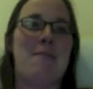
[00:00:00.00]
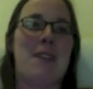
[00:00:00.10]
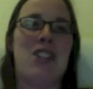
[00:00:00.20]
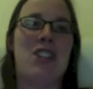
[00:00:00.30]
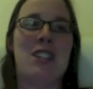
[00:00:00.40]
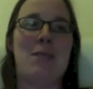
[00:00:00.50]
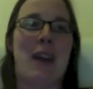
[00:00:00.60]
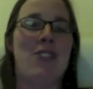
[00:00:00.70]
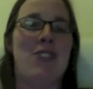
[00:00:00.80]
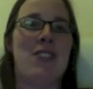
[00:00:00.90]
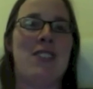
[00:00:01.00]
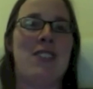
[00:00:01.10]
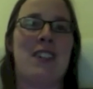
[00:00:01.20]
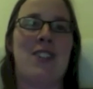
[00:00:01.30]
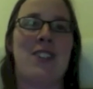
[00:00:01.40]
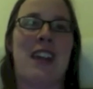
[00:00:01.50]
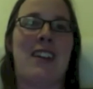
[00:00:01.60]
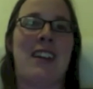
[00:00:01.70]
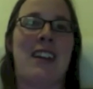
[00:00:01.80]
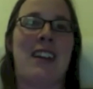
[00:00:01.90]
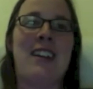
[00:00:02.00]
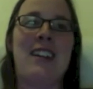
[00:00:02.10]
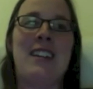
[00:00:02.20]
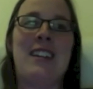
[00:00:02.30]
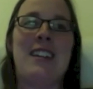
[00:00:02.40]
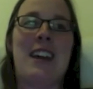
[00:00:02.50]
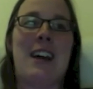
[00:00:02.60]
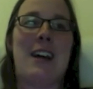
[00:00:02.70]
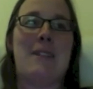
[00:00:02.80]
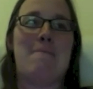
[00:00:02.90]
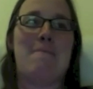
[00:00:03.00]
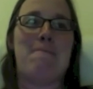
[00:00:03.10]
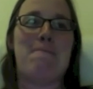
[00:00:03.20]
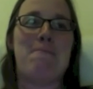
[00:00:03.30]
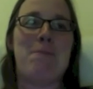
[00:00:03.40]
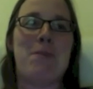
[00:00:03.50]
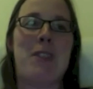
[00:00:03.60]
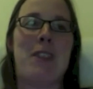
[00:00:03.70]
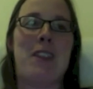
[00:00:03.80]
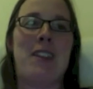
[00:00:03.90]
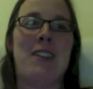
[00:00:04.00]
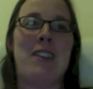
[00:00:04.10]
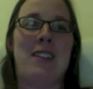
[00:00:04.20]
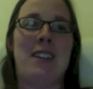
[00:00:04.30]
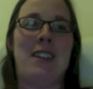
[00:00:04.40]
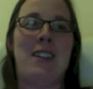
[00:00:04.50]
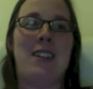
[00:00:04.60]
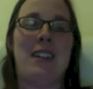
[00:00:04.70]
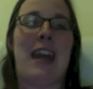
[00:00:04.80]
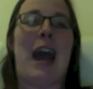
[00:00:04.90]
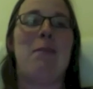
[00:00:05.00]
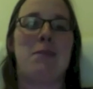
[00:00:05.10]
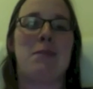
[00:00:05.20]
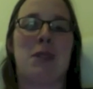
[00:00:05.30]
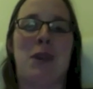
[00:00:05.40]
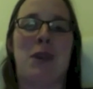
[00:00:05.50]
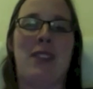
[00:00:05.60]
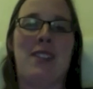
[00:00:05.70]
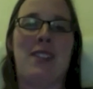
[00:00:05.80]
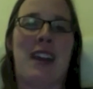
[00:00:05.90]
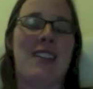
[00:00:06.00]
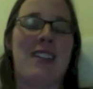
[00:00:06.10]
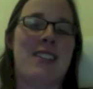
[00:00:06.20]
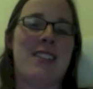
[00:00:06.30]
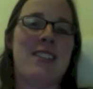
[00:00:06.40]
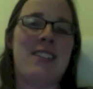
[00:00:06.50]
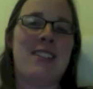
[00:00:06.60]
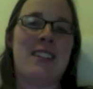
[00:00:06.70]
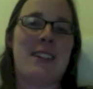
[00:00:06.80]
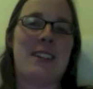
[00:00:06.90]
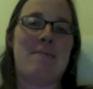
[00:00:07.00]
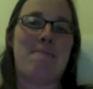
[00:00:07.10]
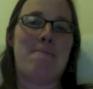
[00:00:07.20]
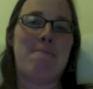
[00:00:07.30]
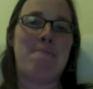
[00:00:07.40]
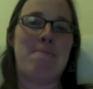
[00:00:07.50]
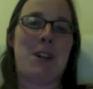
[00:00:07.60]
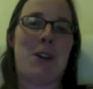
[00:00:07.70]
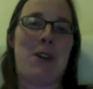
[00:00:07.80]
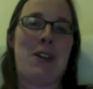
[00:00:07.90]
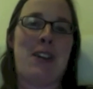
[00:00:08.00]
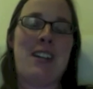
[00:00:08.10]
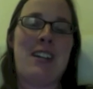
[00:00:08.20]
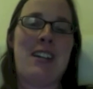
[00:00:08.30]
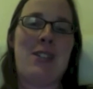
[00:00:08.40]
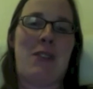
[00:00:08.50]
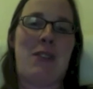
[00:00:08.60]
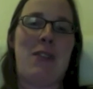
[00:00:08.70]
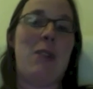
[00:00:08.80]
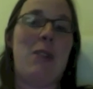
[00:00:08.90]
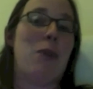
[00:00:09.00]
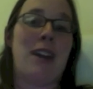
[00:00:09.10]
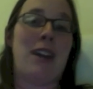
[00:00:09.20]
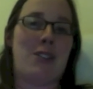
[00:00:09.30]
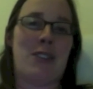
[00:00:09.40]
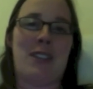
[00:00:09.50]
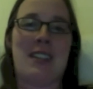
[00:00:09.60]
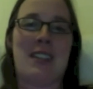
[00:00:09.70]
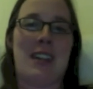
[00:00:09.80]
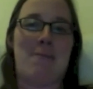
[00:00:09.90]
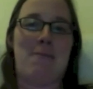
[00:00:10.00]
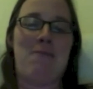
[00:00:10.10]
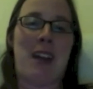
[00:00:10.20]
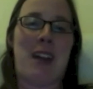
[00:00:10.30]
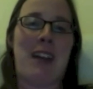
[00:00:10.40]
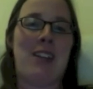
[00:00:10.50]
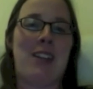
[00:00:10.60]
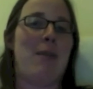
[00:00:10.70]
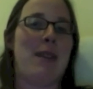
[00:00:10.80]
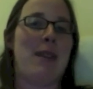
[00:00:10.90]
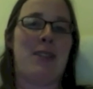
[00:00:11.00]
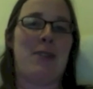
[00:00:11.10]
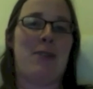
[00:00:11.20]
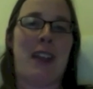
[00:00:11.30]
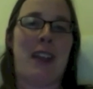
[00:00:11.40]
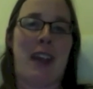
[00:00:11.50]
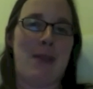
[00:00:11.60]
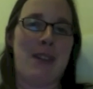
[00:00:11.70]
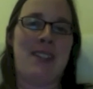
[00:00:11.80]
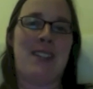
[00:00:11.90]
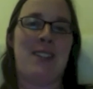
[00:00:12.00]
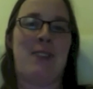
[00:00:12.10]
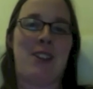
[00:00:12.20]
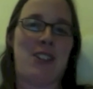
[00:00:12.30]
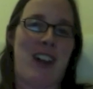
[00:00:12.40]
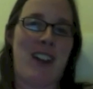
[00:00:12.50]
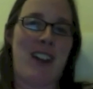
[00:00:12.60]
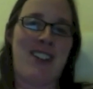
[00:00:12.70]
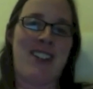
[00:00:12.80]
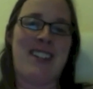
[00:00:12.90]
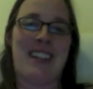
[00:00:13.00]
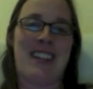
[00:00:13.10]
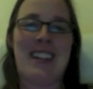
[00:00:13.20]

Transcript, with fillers: and just my interest in understanding um, the gaps between the sciences. Um, so, so I have a very broad interest. Um, I like to call myself a fake chemist and a fake geologist. Uh,